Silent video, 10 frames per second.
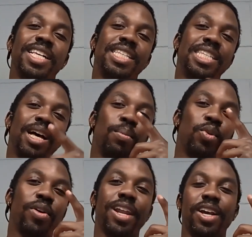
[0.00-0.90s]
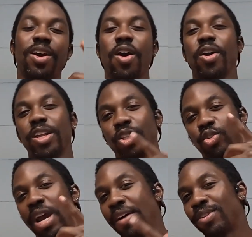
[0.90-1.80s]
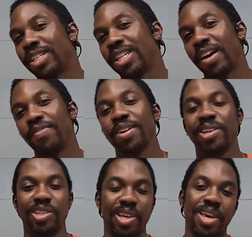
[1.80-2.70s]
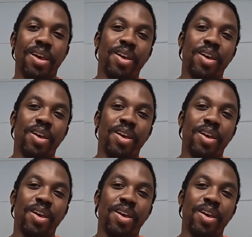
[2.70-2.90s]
some credit card and travel stuff because,